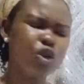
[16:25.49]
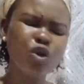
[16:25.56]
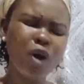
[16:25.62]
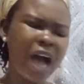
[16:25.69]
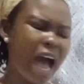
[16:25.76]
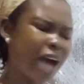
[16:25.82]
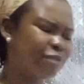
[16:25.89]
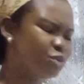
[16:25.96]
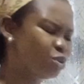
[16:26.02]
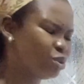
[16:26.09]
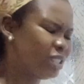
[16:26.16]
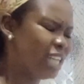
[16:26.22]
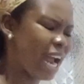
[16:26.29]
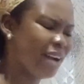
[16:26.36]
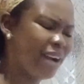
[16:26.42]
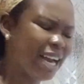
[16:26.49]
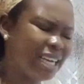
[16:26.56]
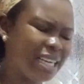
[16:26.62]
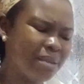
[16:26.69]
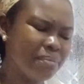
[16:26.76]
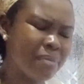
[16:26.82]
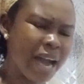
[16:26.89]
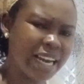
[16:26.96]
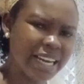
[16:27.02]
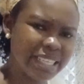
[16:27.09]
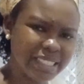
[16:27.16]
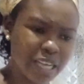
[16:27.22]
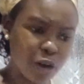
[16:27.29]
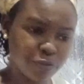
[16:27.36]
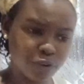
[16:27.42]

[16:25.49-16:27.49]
you don't have to directly manage them.